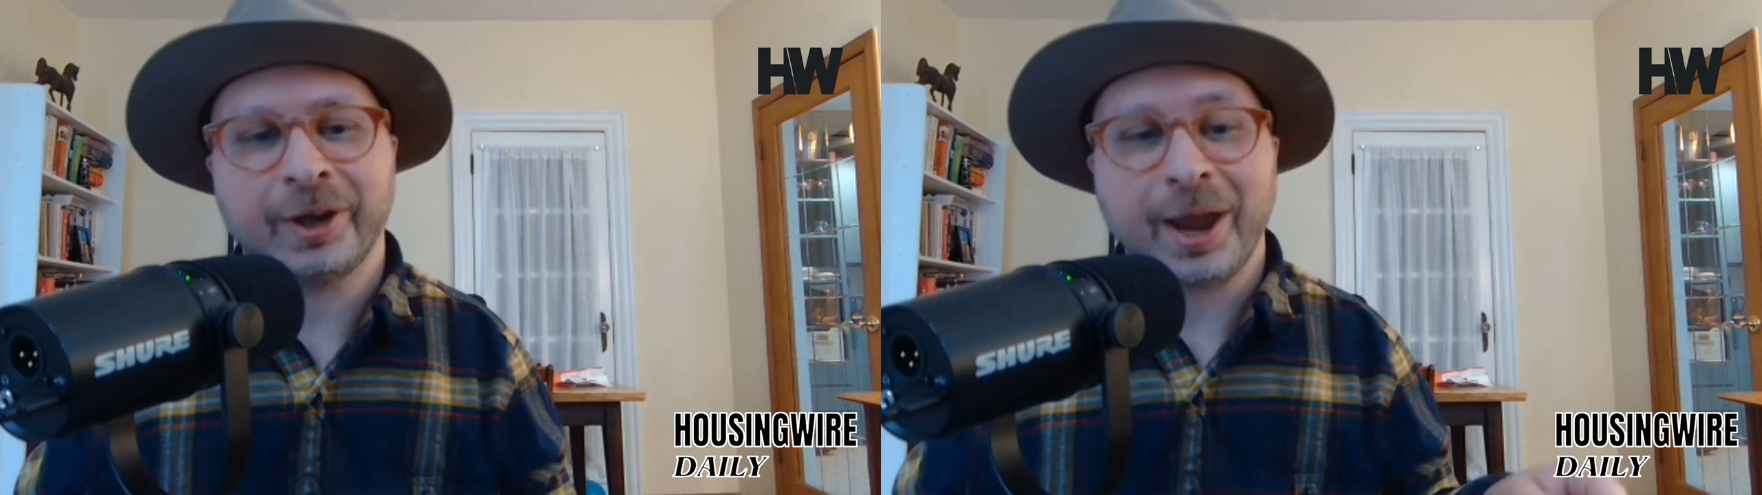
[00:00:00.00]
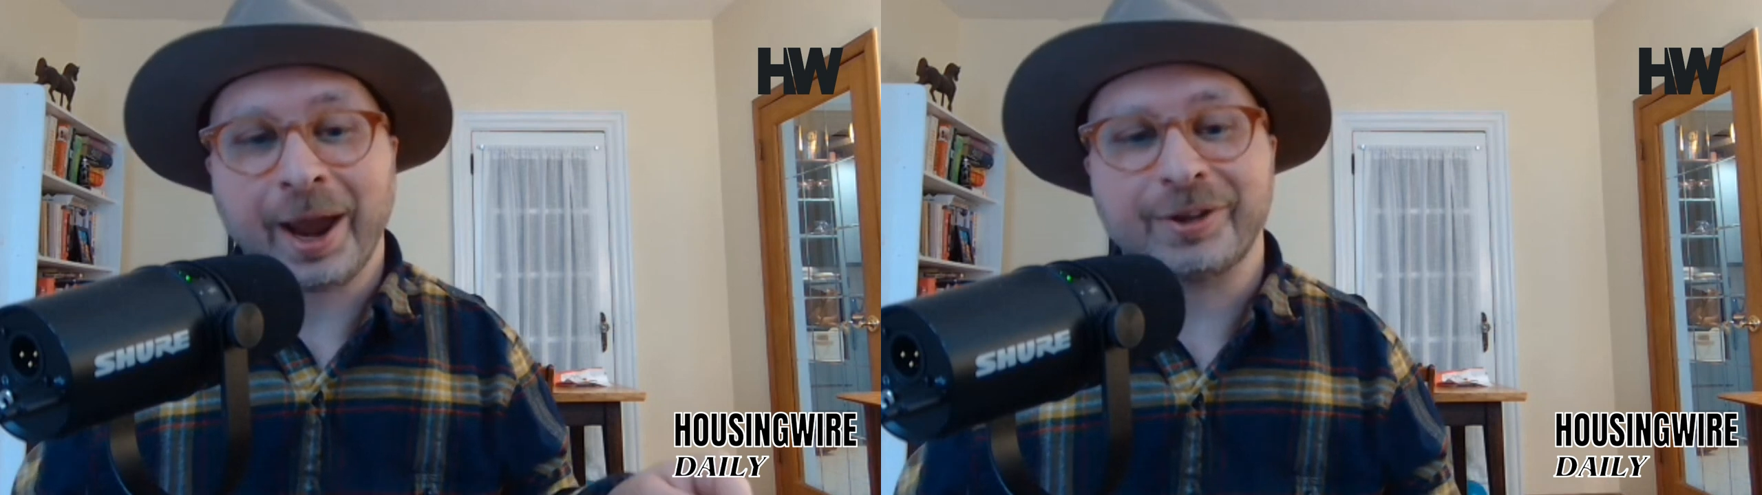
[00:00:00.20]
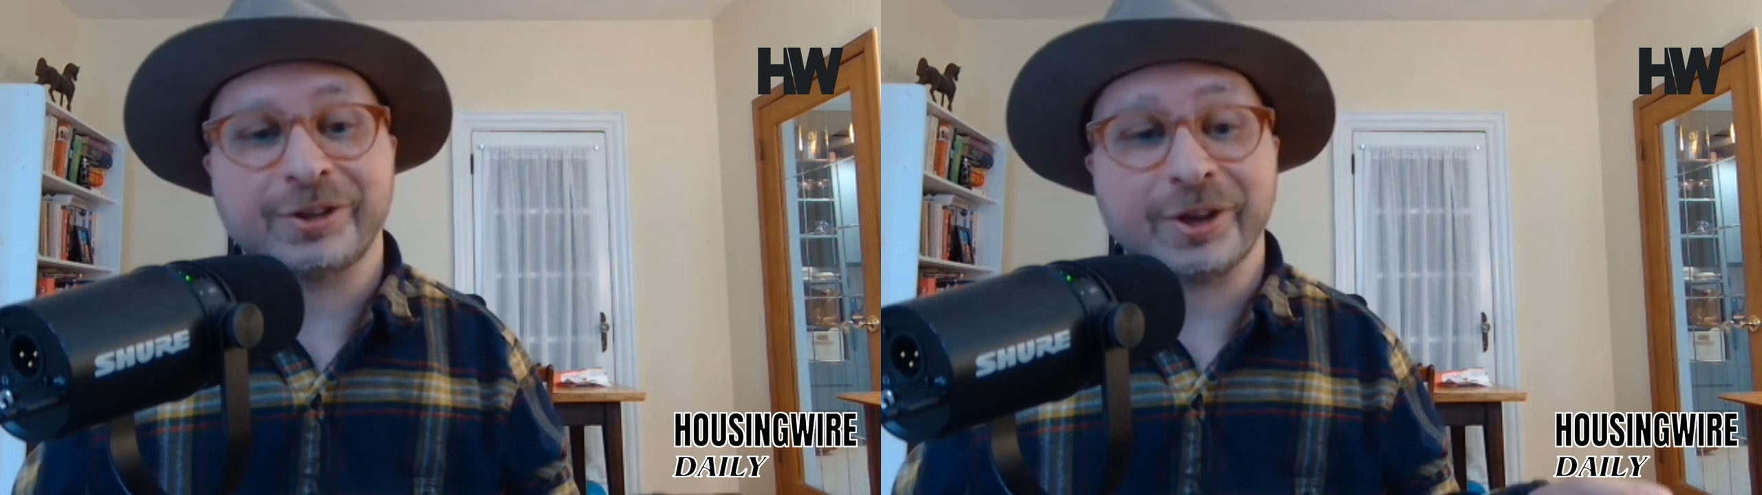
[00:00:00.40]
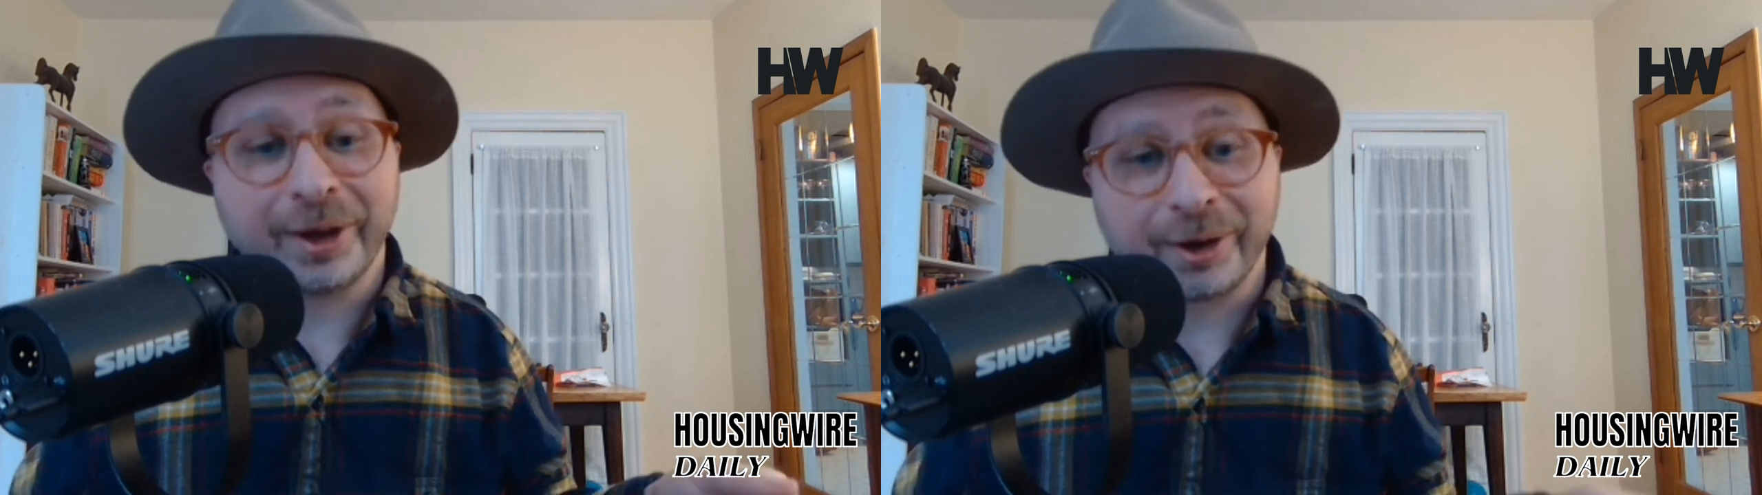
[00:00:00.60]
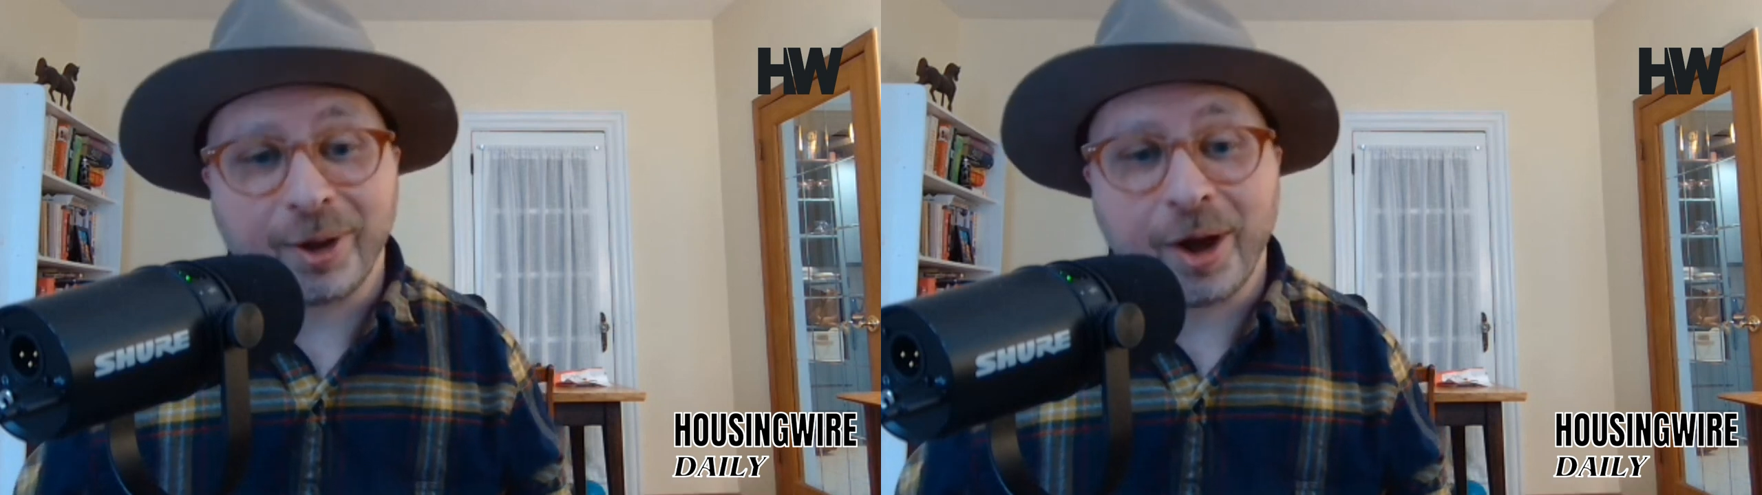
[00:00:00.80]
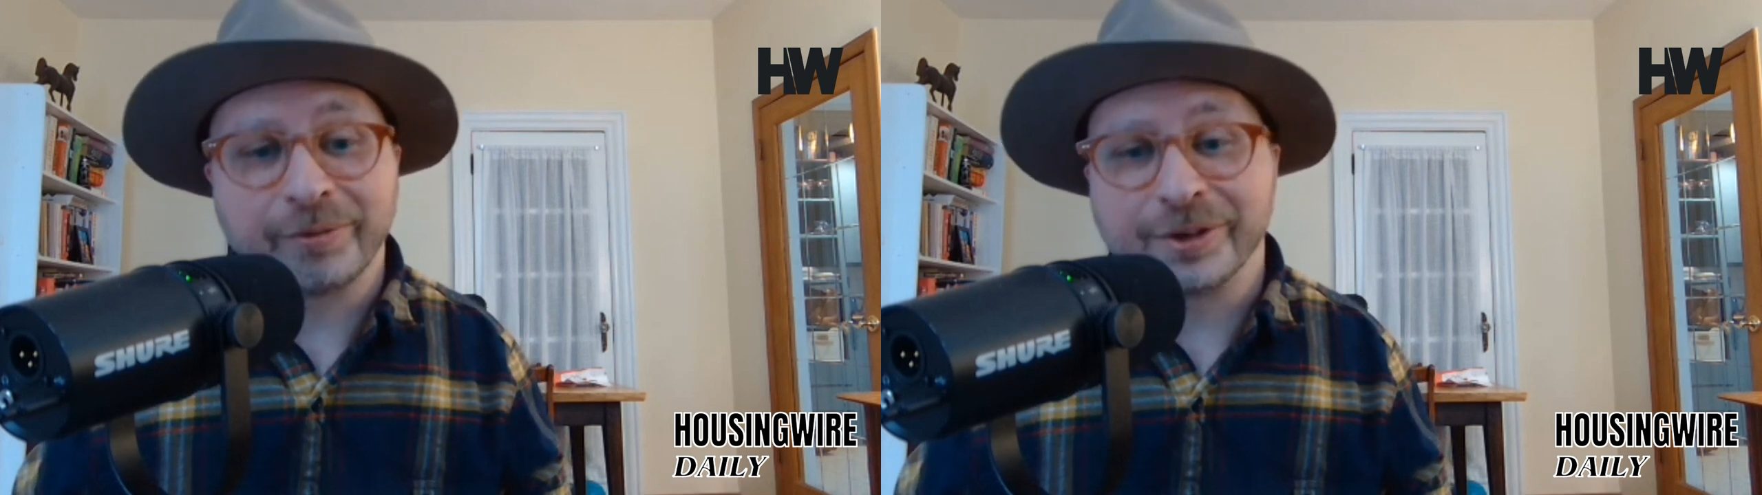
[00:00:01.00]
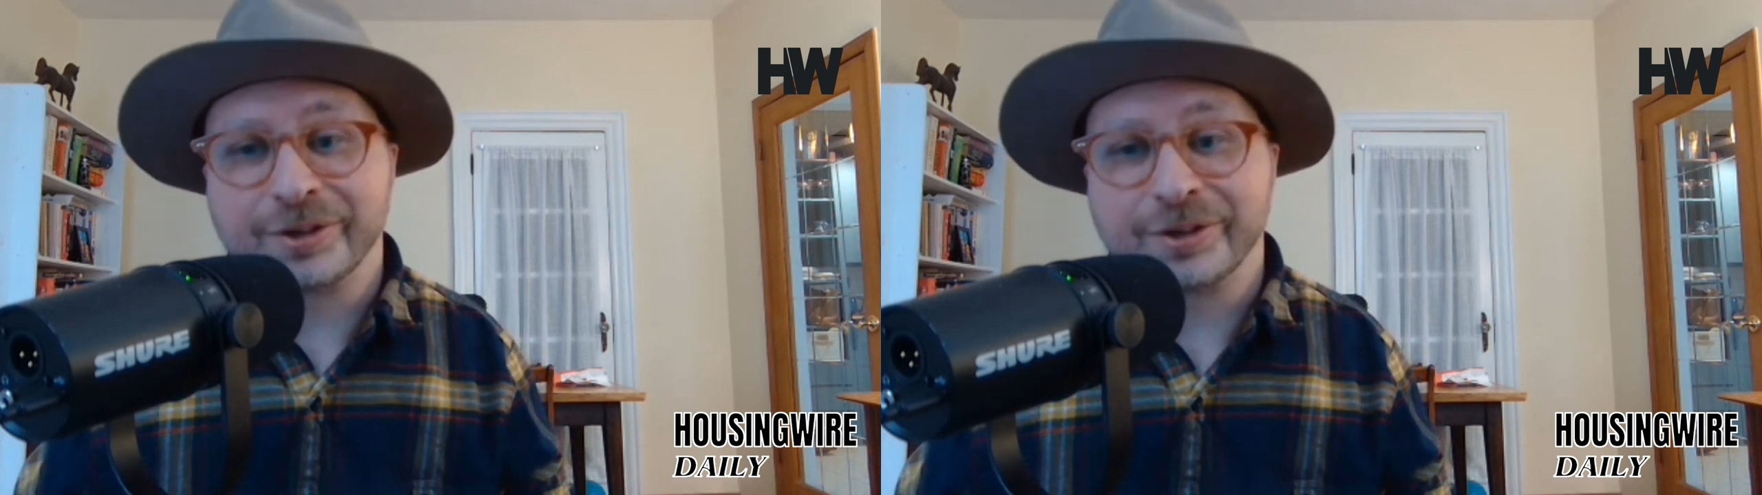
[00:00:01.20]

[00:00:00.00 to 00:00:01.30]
at the title office,